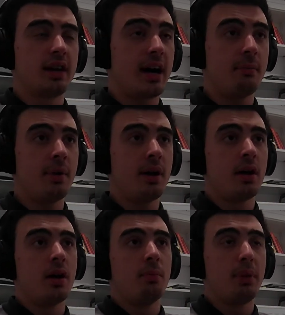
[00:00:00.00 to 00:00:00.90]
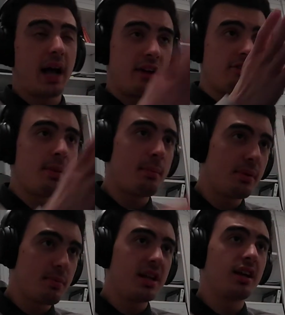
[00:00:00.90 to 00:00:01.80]
time. But I
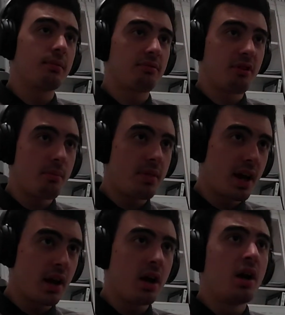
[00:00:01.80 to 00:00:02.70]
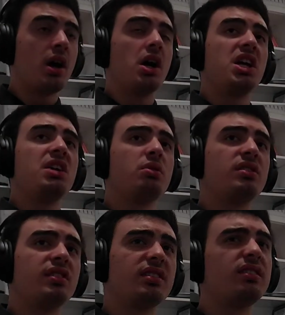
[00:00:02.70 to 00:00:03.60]
remember meeting him from there. He
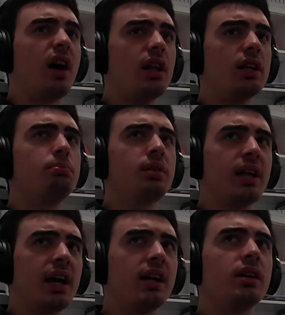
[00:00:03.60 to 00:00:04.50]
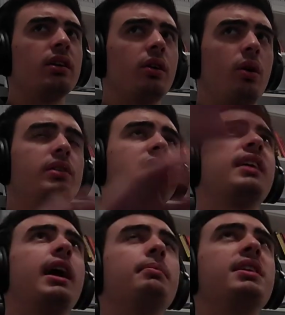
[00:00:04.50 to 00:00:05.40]
was a solid player all the
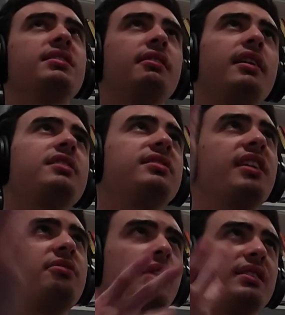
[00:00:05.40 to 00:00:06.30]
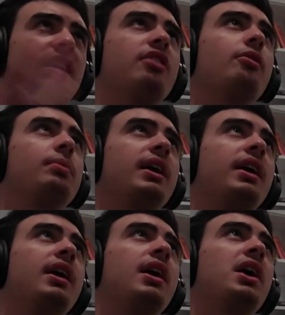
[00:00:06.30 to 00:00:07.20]
time. He's a very safe player, takeover
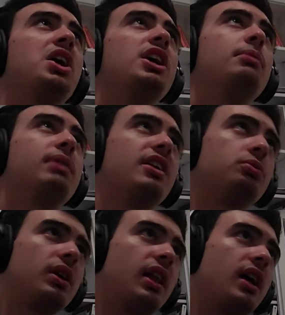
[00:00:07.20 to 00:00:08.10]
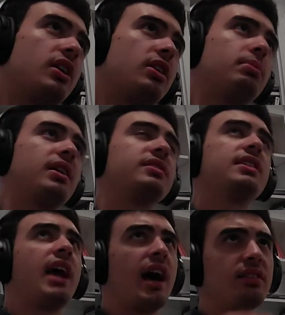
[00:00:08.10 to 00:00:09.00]
player. He plays with a lot of good players.
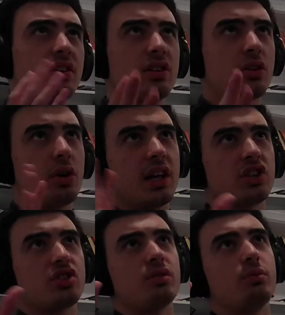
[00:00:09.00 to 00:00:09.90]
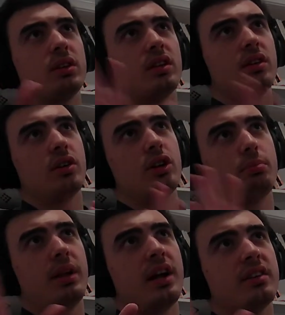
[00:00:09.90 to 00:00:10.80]
He has a good connection with the good
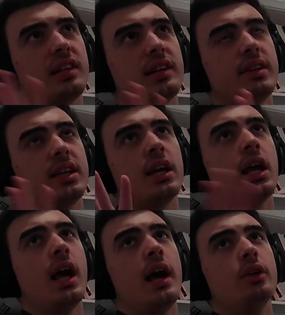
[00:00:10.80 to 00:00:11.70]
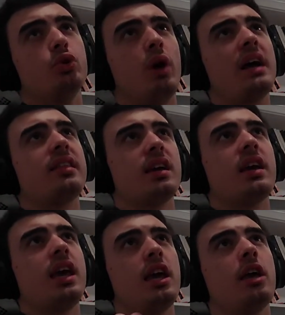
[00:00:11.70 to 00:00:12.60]
players and everything. Do I
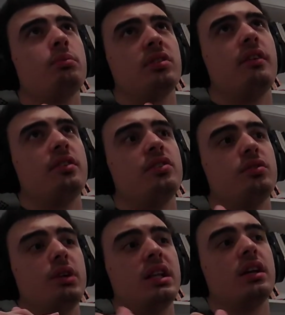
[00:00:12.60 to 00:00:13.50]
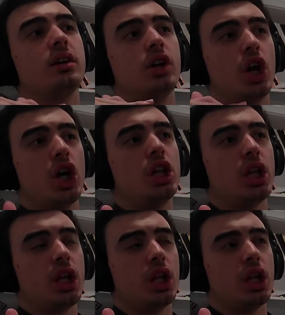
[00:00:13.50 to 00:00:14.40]
think he himself is really good?